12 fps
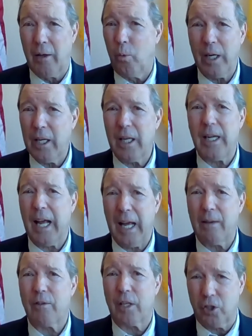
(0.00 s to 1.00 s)
We didn't
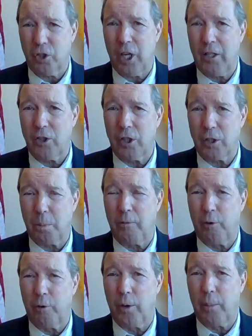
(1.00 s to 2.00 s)
have exchanges
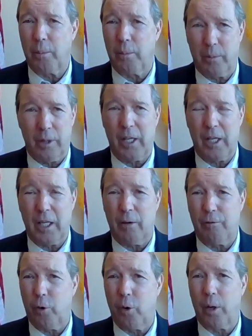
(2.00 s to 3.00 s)
before the
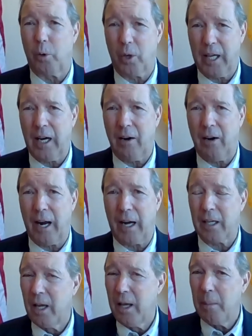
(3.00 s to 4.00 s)
Affordable Care
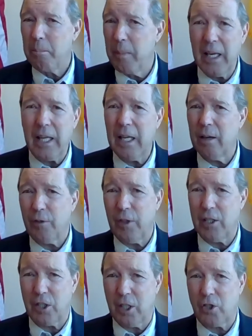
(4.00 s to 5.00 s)
Act. Many of
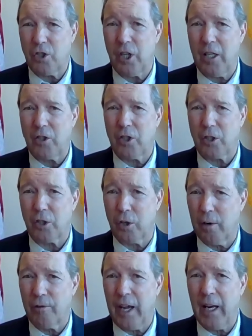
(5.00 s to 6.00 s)
these exchanges
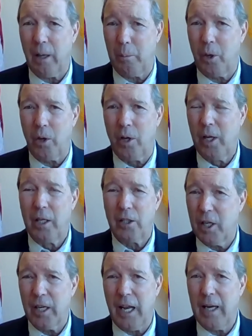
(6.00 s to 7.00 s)
are available
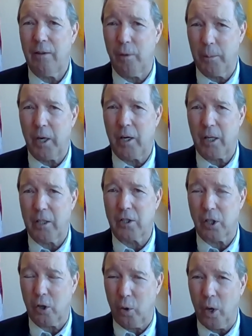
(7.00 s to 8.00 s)
to Native
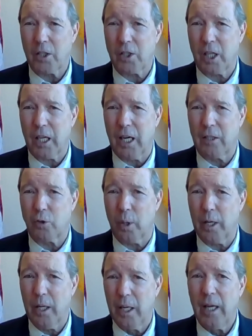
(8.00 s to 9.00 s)
Americans across the
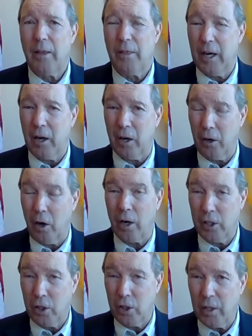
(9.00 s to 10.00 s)
country. There,
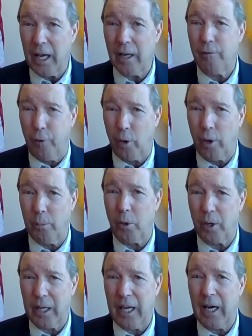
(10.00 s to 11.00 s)
you get
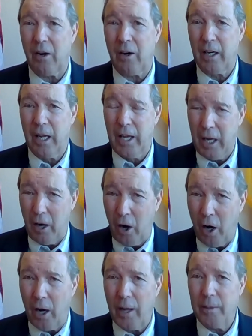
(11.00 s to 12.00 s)
affordable care
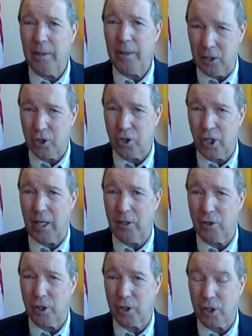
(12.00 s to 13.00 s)
on the
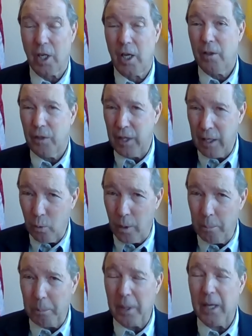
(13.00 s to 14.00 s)
exchanges. The
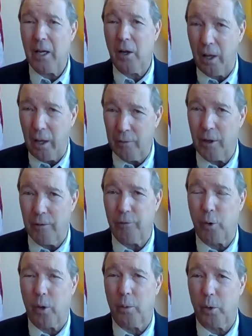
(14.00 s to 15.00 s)
repeal of the
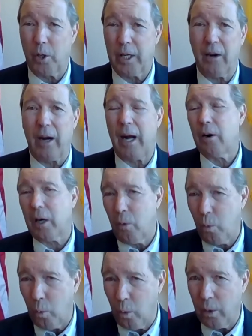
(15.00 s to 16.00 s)
Affordable Care
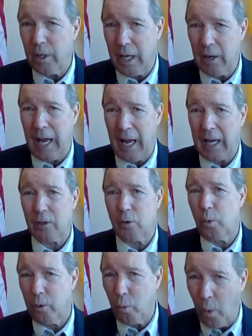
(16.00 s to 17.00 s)
Act
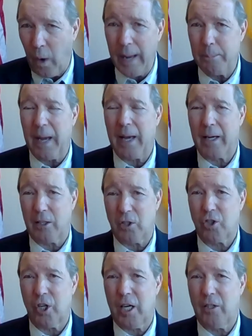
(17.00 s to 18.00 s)
would wipe out
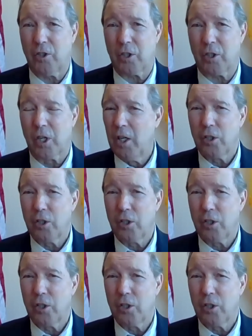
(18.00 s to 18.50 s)
exchanges.